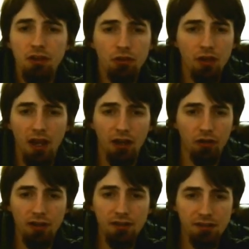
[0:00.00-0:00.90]
You got
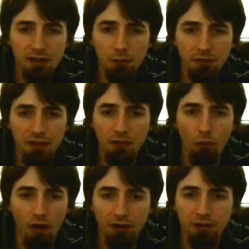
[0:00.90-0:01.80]
green tea with it,
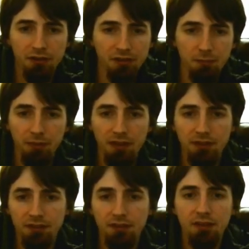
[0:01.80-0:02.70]
water in some
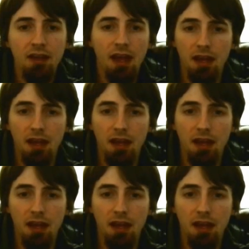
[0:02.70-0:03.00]
places,